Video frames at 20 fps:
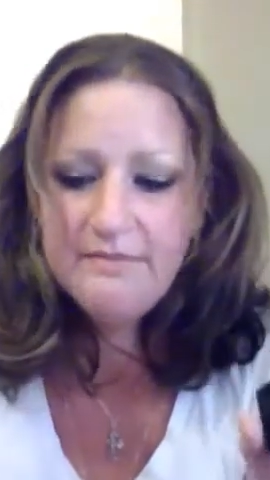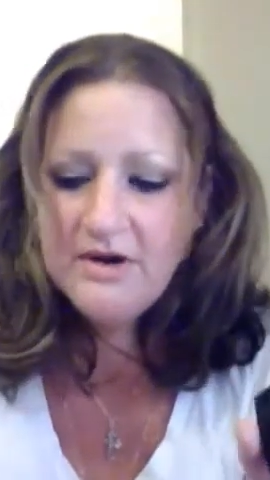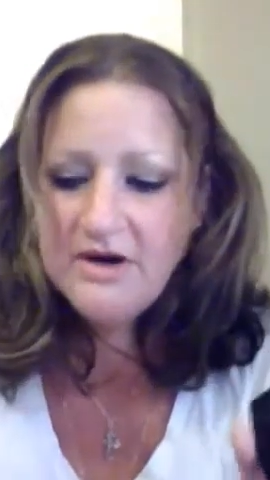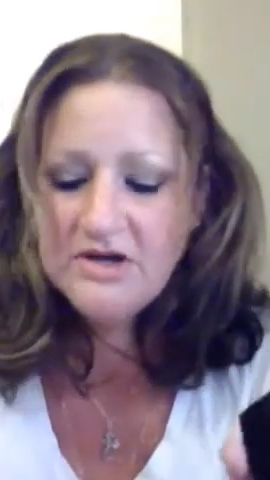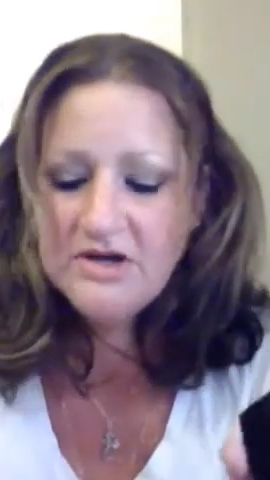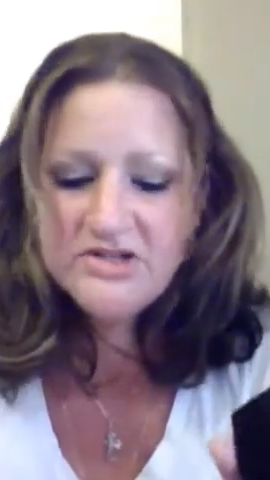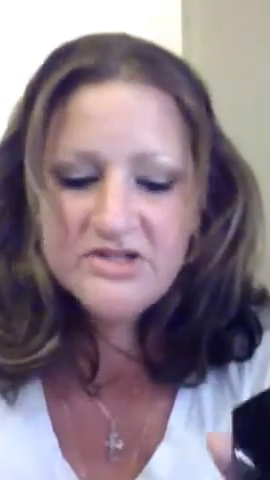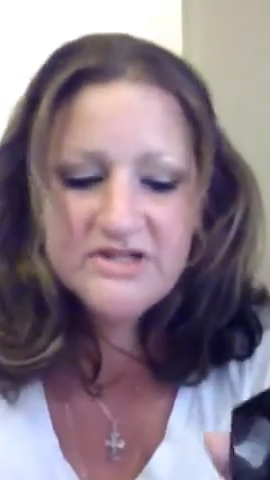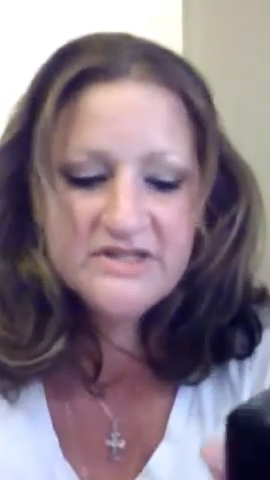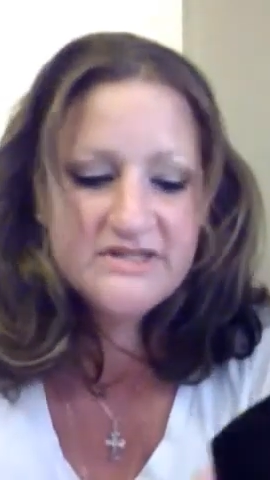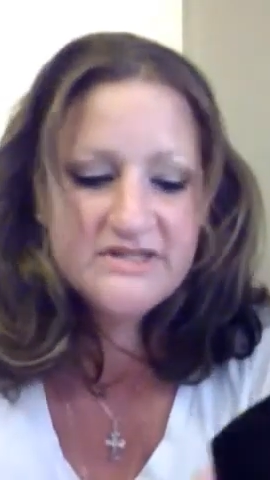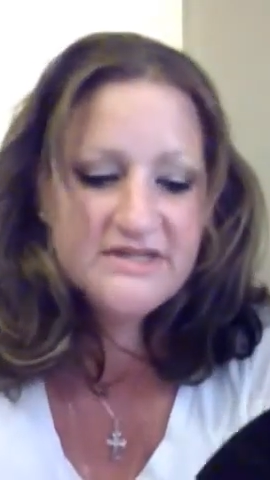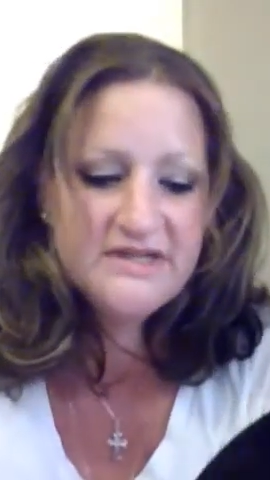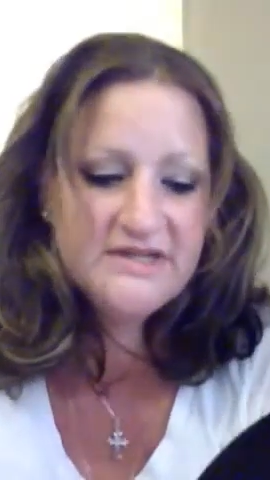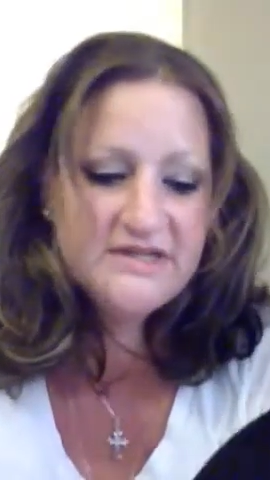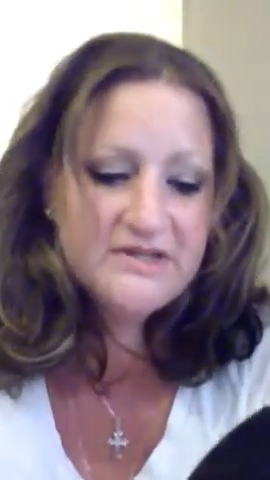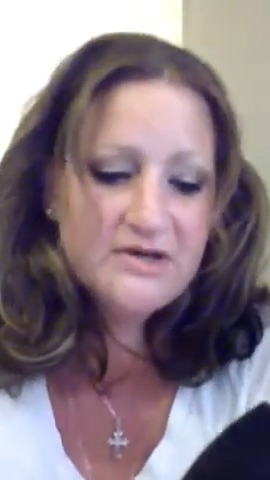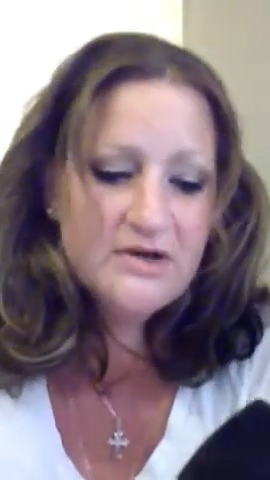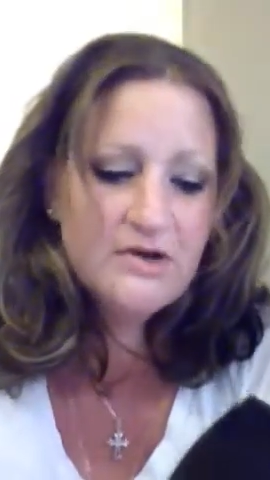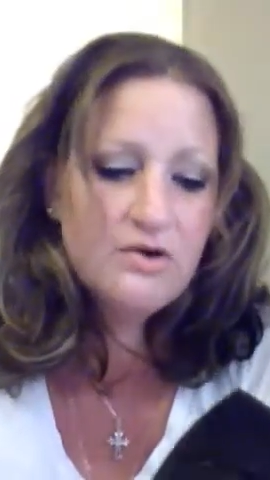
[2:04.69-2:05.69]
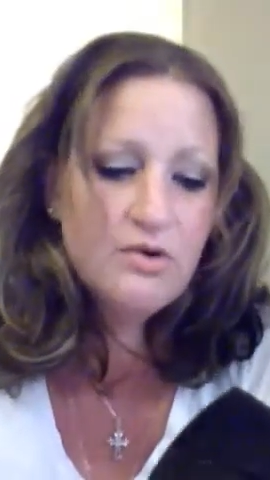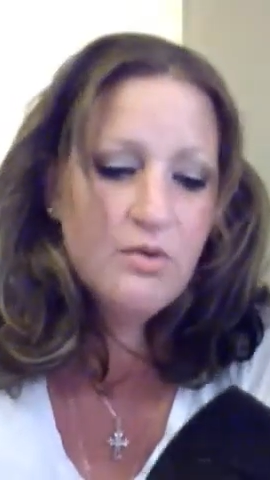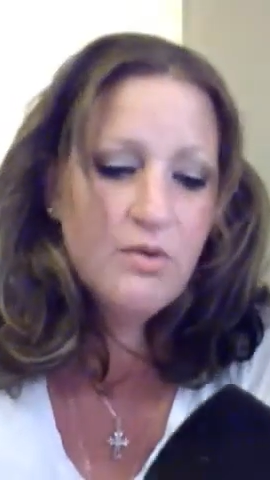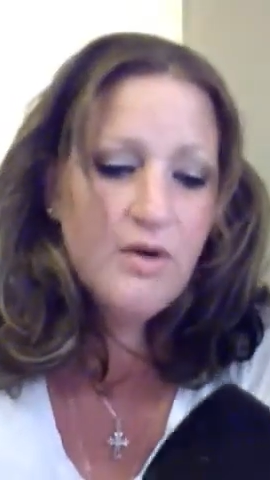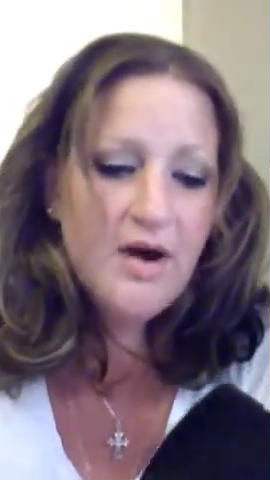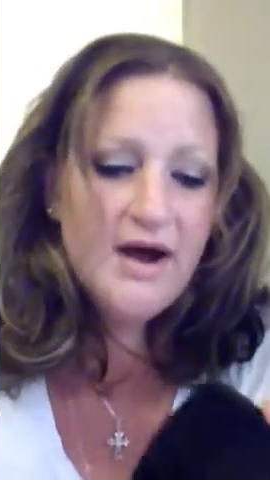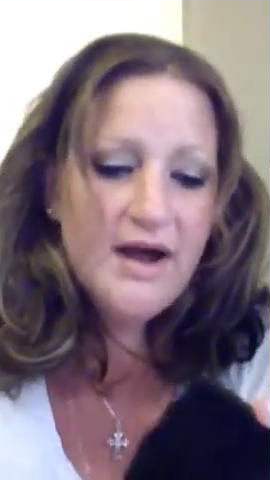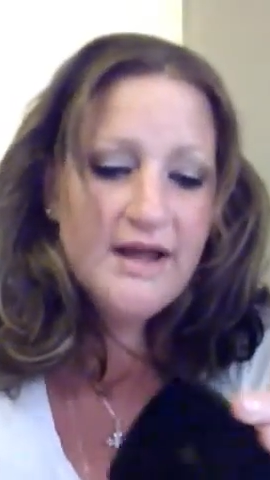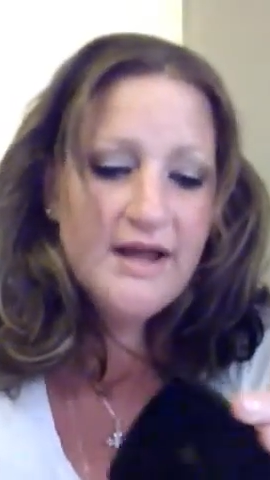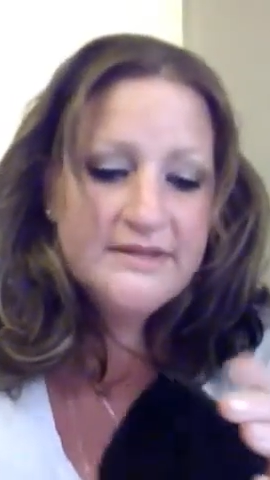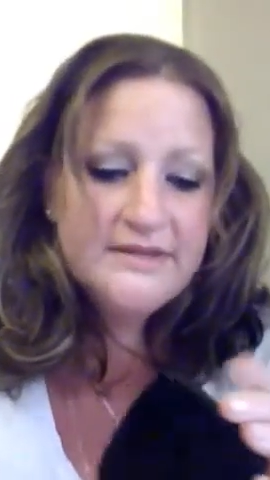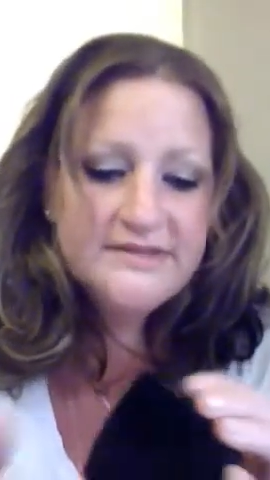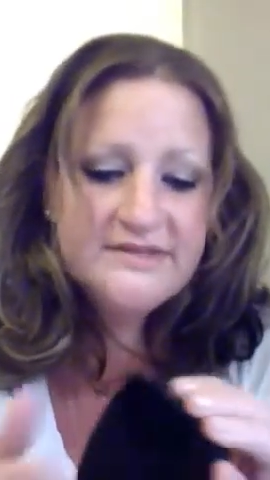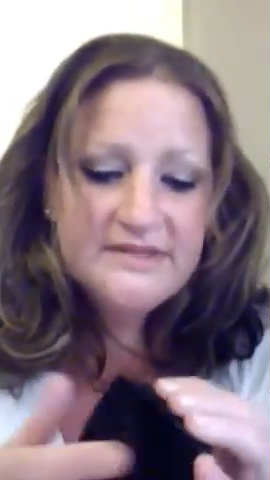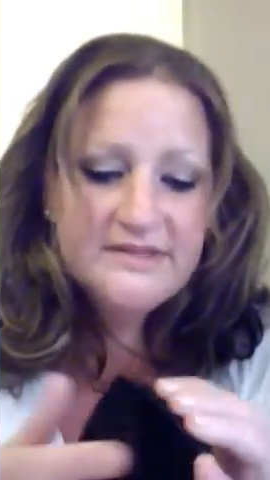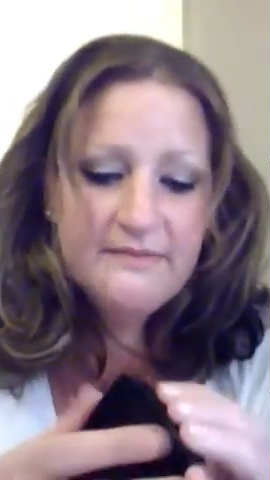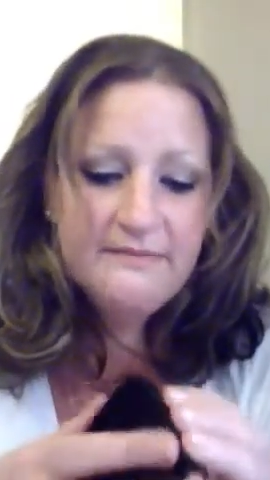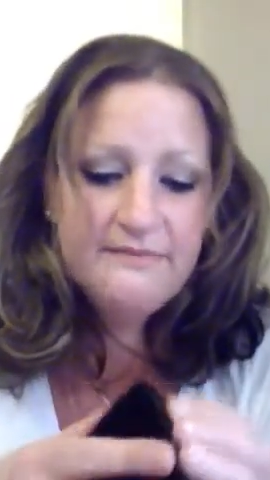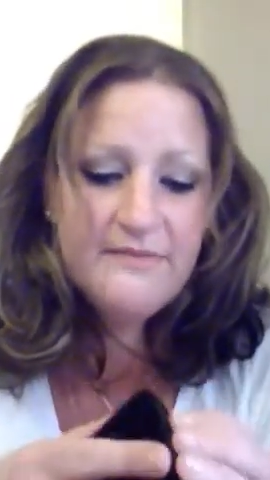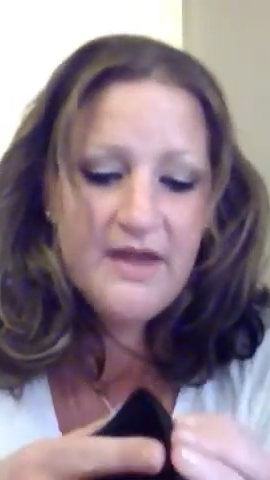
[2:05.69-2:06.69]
purchased. These are quads.